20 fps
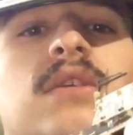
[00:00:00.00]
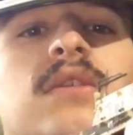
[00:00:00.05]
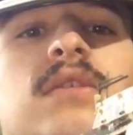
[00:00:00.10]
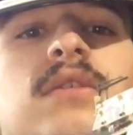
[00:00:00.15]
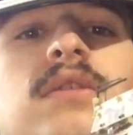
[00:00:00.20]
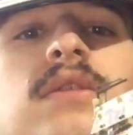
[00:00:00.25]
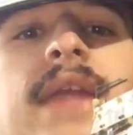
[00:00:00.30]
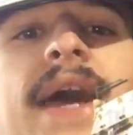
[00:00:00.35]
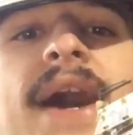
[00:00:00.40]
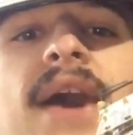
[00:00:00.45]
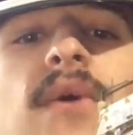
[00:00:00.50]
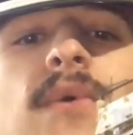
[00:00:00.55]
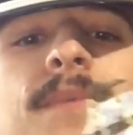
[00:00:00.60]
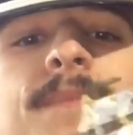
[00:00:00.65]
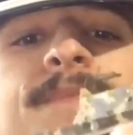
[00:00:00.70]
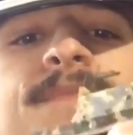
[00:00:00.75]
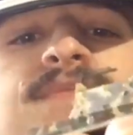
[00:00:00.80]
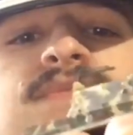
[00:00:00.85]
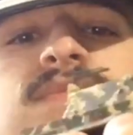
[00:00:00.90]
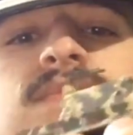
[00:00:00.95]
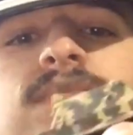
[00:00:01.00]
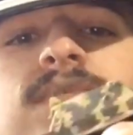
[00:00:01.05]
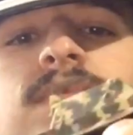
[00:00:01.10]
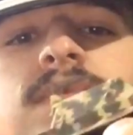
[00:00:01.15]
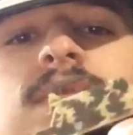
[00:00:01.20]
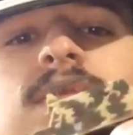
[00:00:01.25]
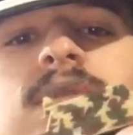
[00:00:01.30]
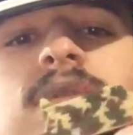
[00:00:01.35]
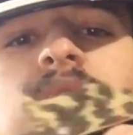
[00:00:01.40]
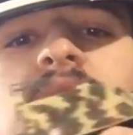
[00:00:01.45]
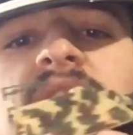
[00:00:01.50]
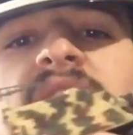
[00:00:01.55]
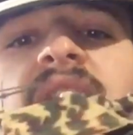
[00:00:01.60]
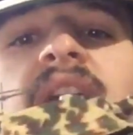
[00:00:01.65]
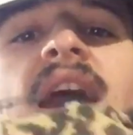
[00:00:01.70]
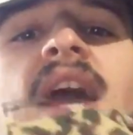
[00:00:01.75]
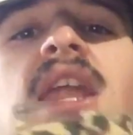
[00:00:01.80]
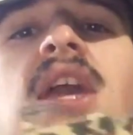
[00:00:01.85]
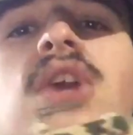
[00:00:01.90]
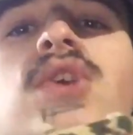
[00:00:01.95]
Now, it
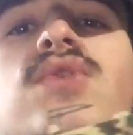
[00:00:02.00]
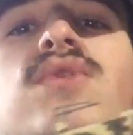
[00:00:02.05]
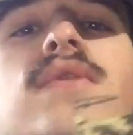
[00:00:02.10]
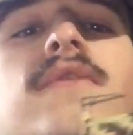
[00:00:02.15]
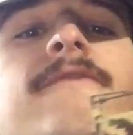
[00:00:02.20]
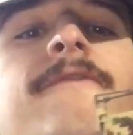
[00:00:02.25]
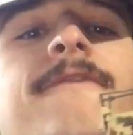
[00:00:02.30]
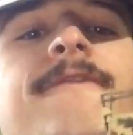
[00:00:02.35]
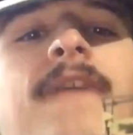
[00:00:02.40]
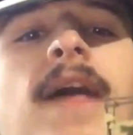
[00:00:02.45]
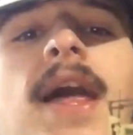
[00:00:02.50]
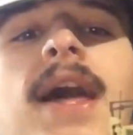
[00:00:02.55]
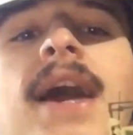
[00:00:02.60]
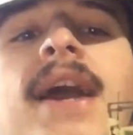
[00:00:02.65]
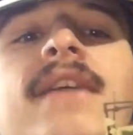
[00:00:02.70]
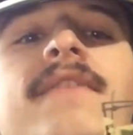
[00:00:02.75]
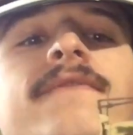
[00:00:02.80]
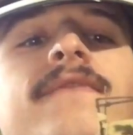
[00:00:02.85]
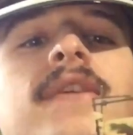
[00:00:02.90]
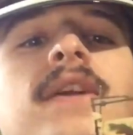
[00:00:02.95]
had a crew of 5.